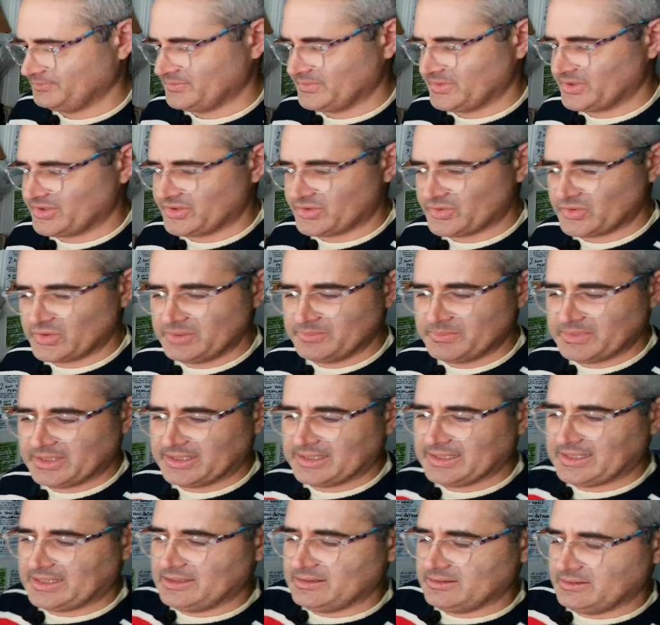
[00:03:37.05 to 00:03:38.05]
stream
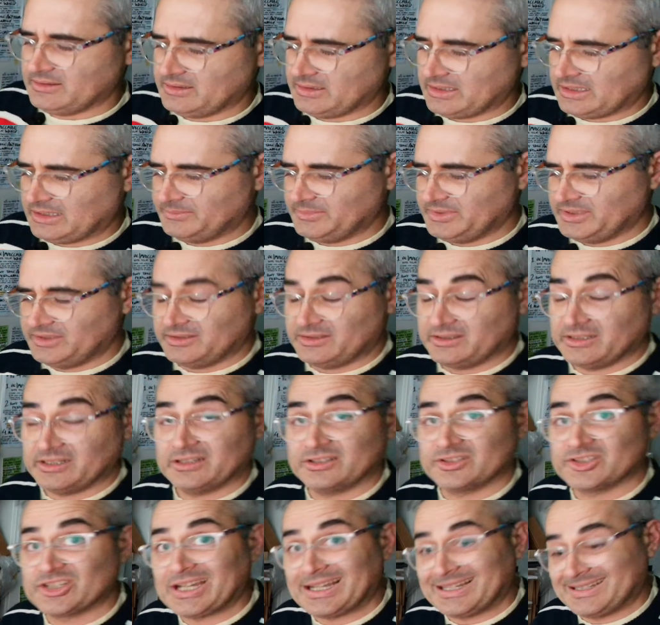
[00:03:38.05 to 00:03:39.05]
again, I mean
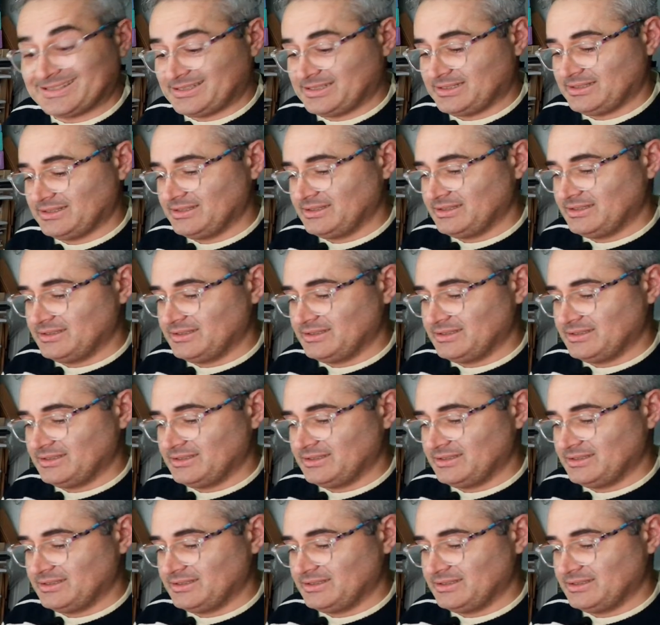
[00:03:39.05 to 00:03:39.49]
the chat,